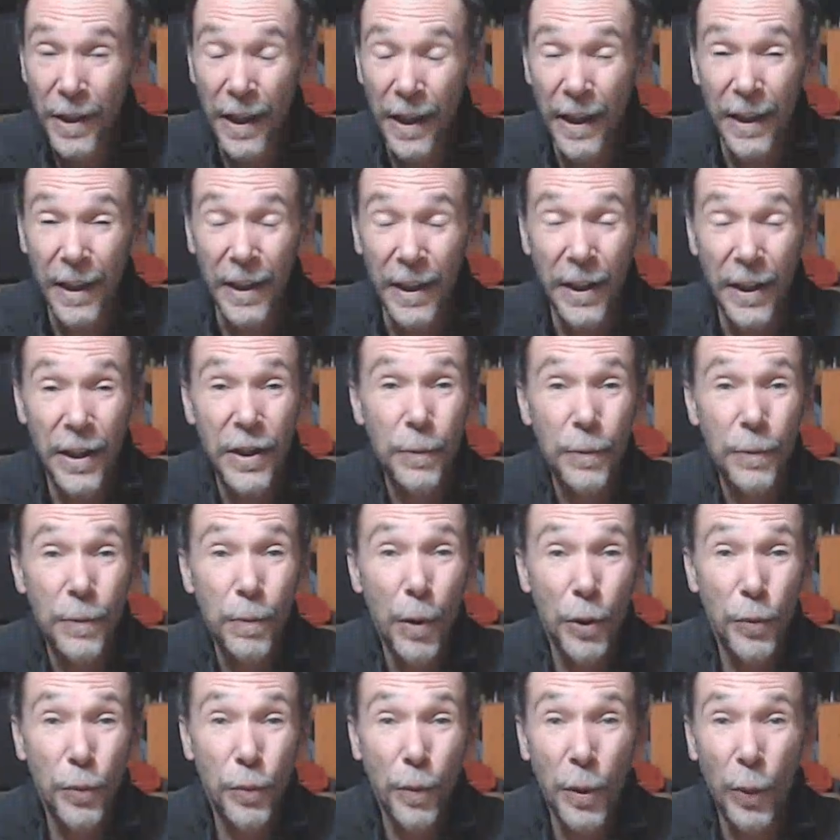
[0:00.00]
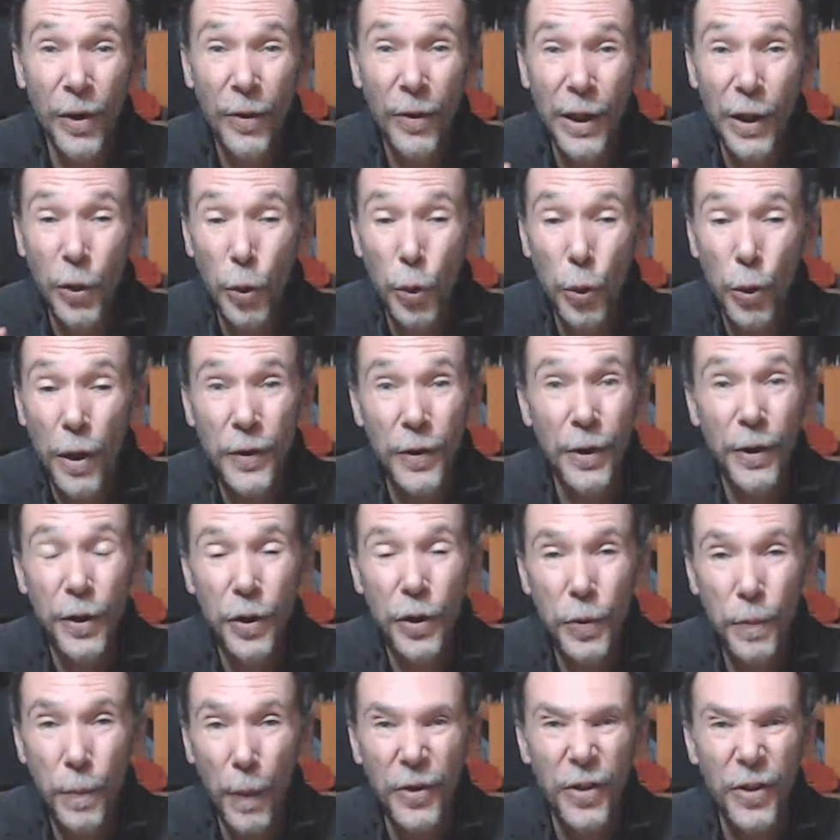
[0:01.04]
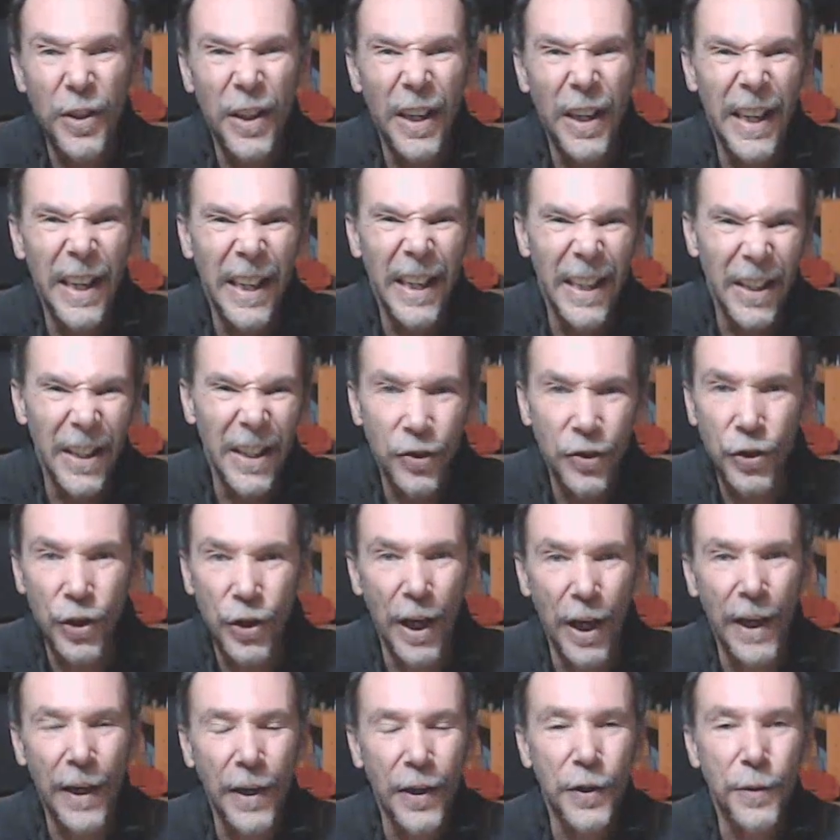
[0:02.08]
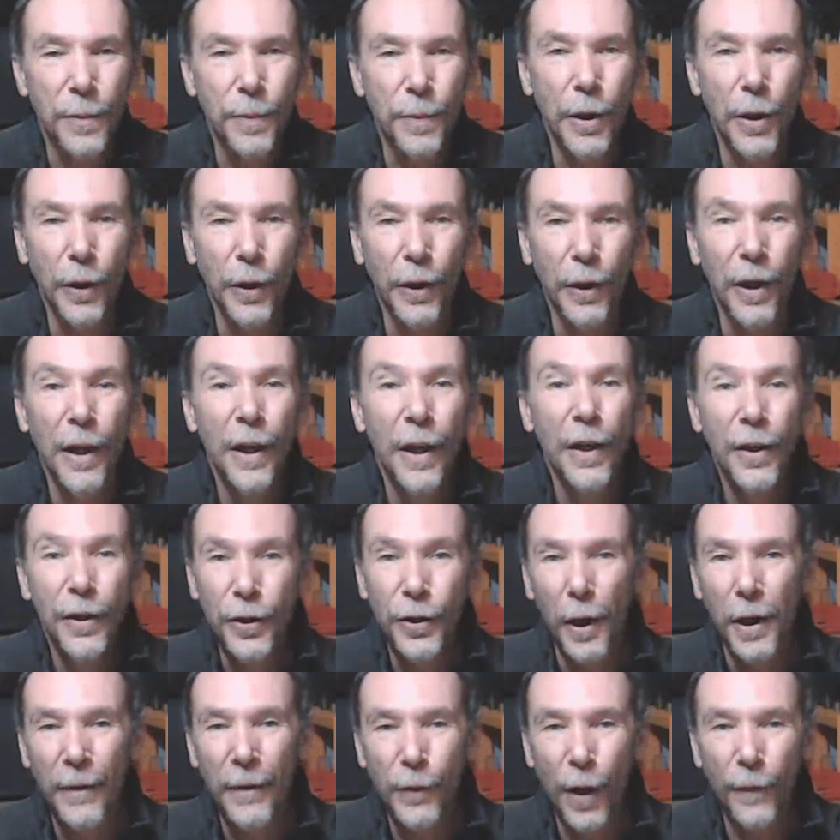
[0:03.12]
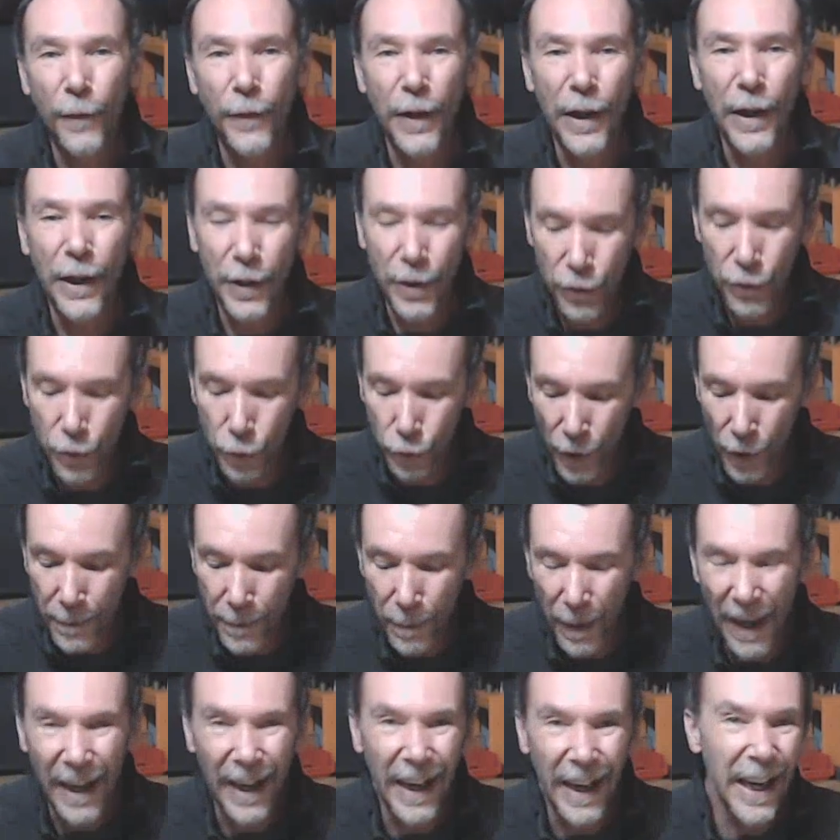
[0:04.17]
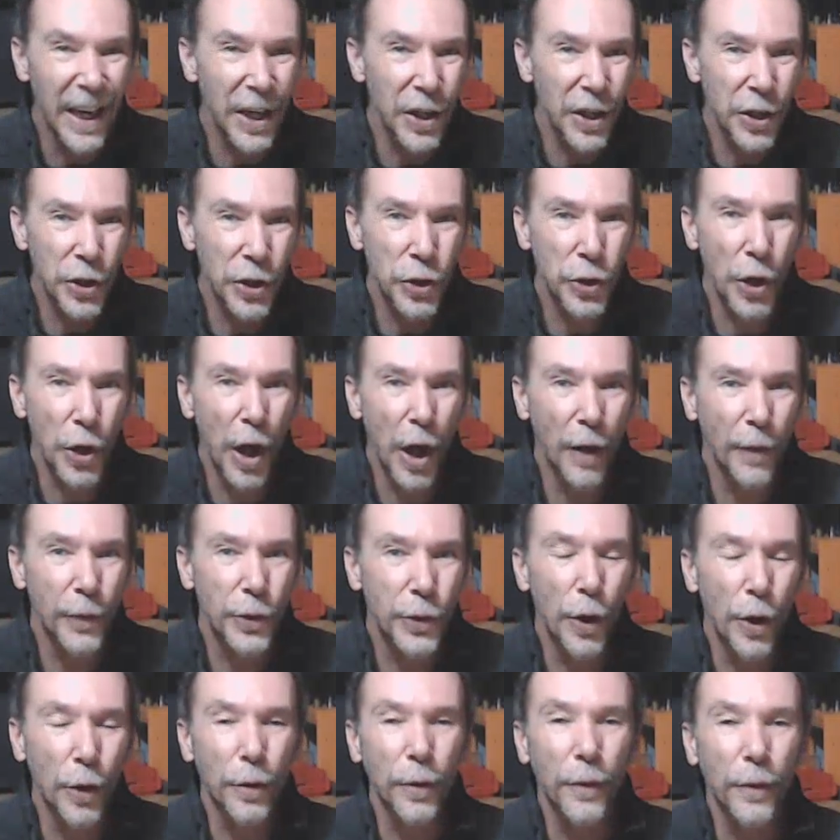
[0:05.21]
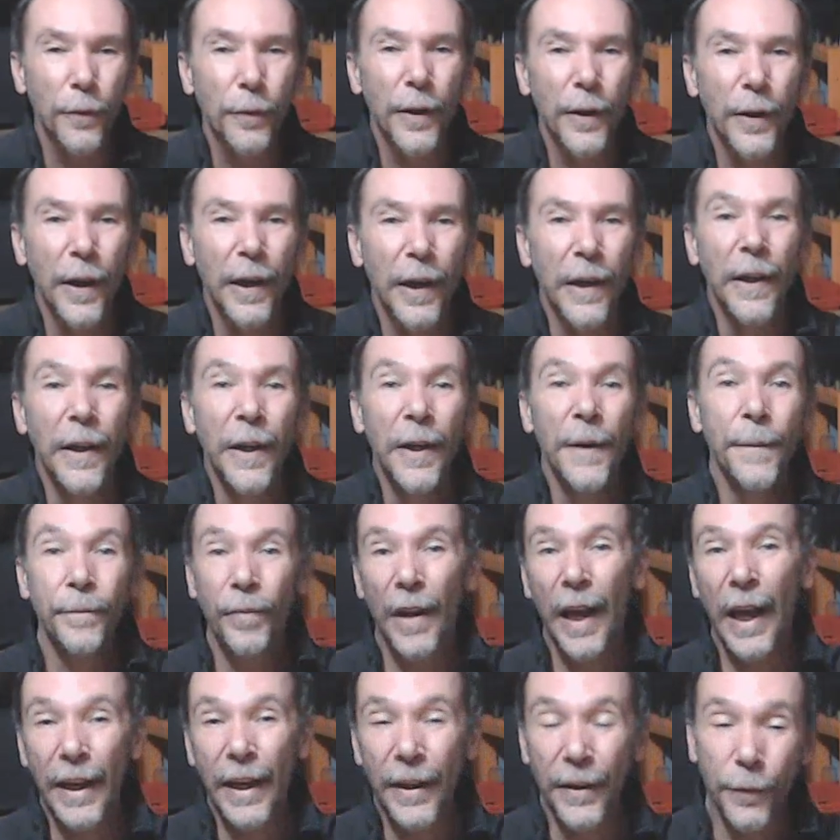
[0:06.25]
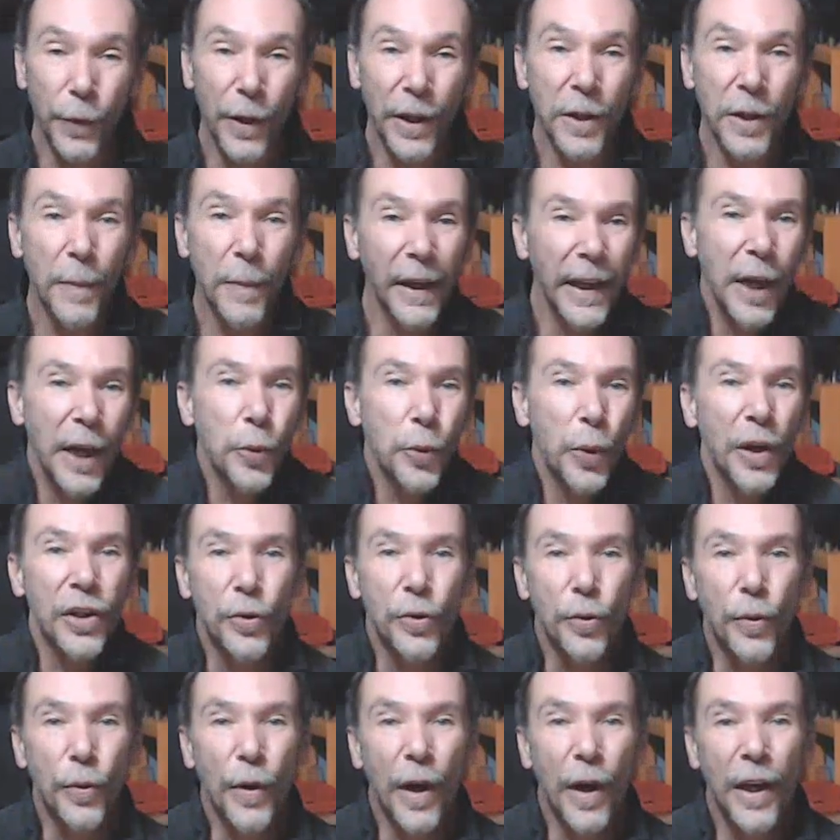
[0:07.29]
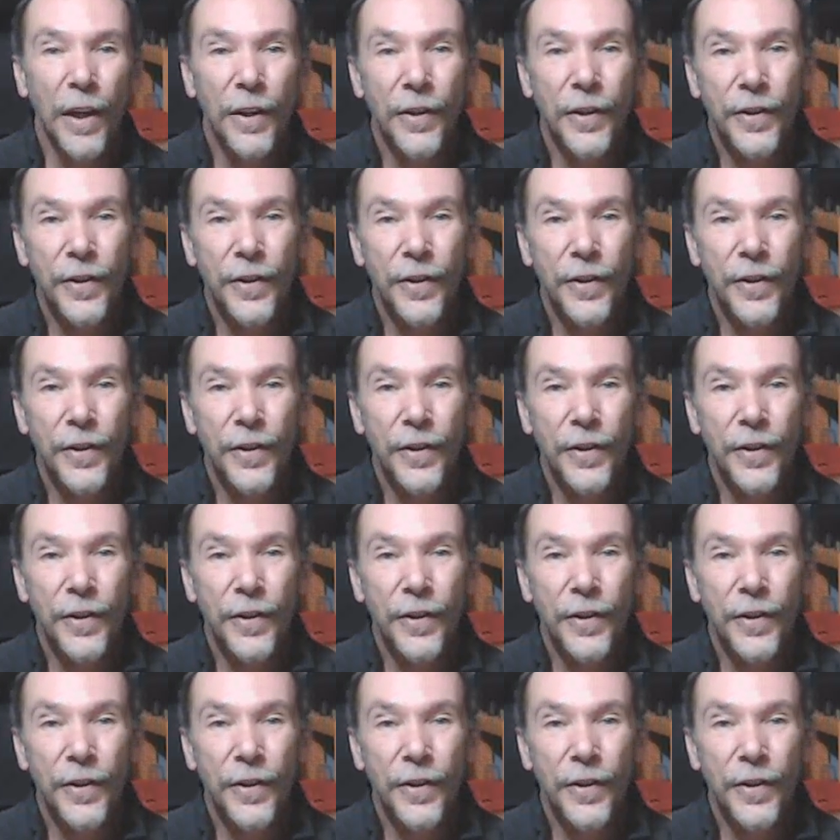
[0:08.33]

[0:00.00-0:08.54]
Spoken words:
probably one of the coolest spots in Johannesburg to go and have coffee. It is run by ex-star photographer and a friend of mine, Antoine de Ross.